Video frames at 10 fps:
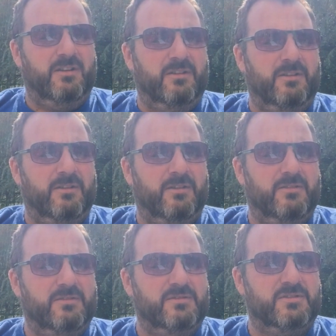
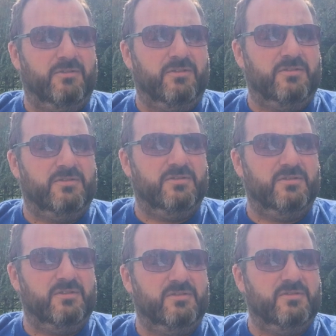so I could
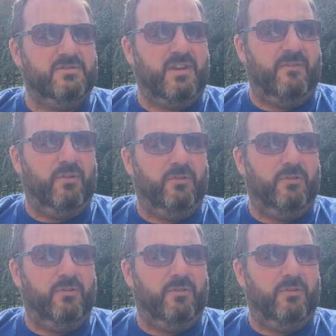have